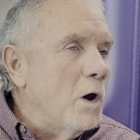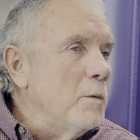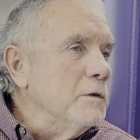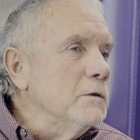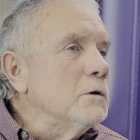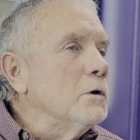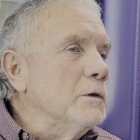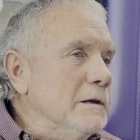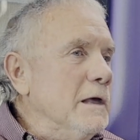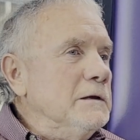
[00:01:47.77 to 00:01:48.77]
Probably the
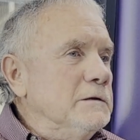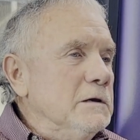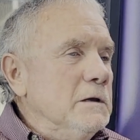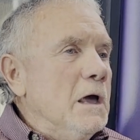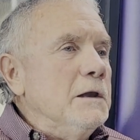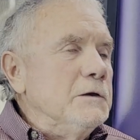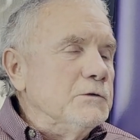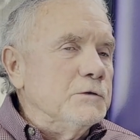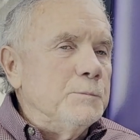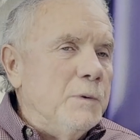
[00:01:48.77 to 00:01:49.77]
early
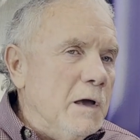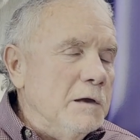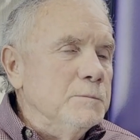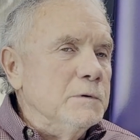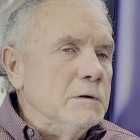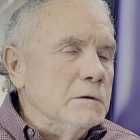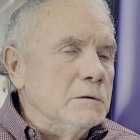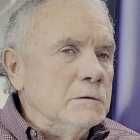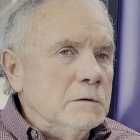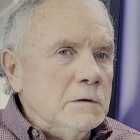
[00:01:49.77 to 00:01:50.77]
1990s, the pine
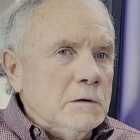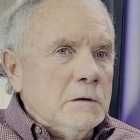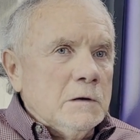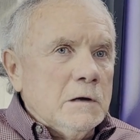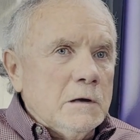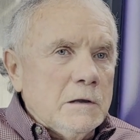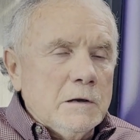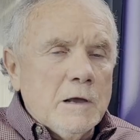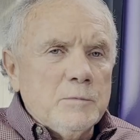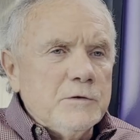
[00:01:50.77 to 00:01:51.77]
beetle,
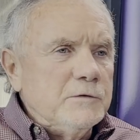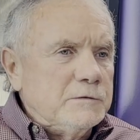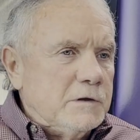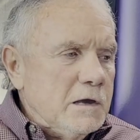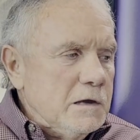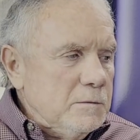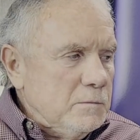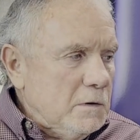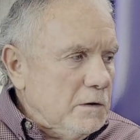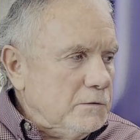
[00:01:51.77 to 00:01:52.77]
and I believe it
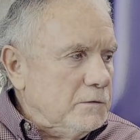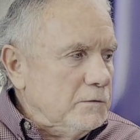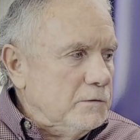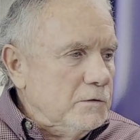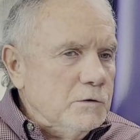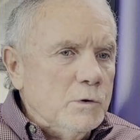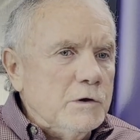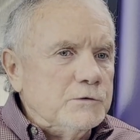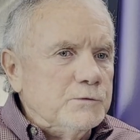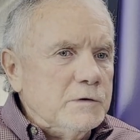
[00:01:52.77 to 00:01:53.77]
came to the
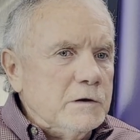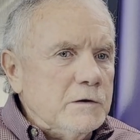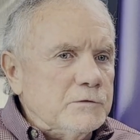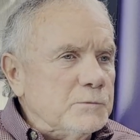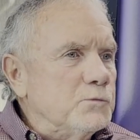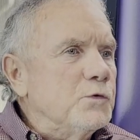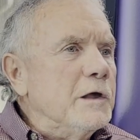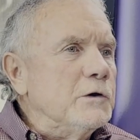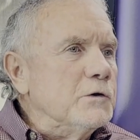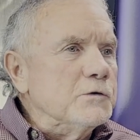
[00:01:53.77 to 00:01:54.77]
U.S. via some
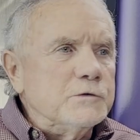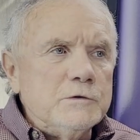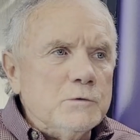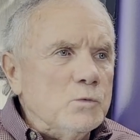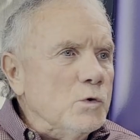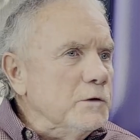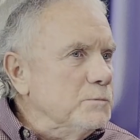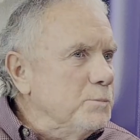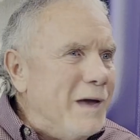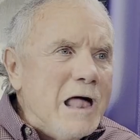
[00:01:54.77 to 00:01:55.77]
freighters in the
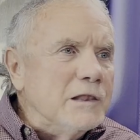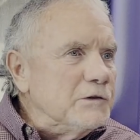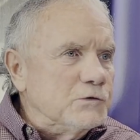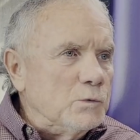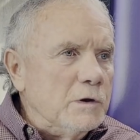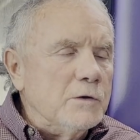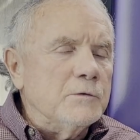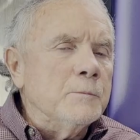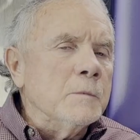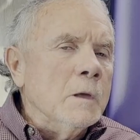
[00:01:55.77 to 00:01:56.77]
wood pallets or
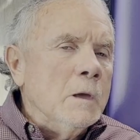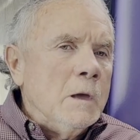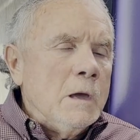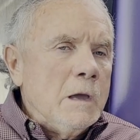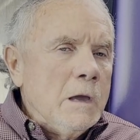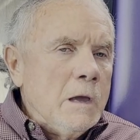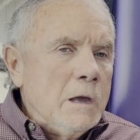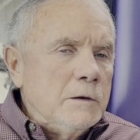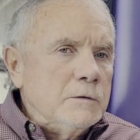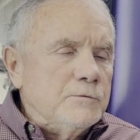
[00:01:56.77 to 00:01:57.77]
whatever,
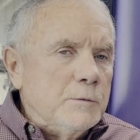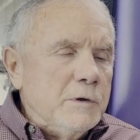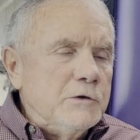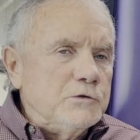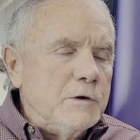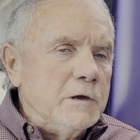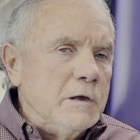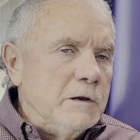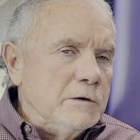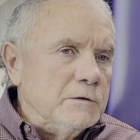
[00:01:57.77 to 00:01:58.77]
and from Asia,
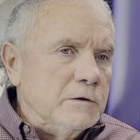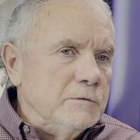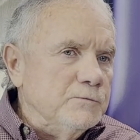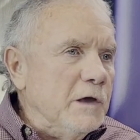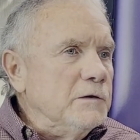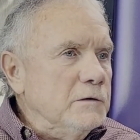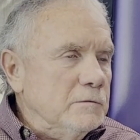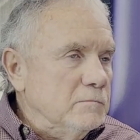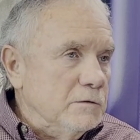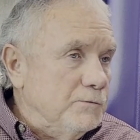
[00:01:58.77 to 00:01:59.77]
and
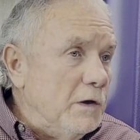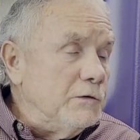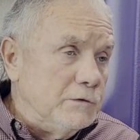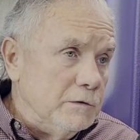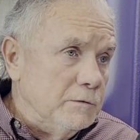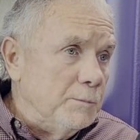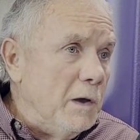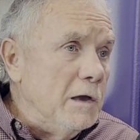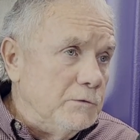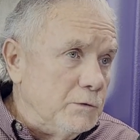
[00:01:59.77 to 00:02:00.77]
it infested the
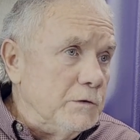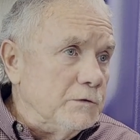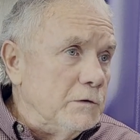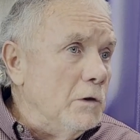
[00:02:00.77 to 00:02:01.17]
pine trees, the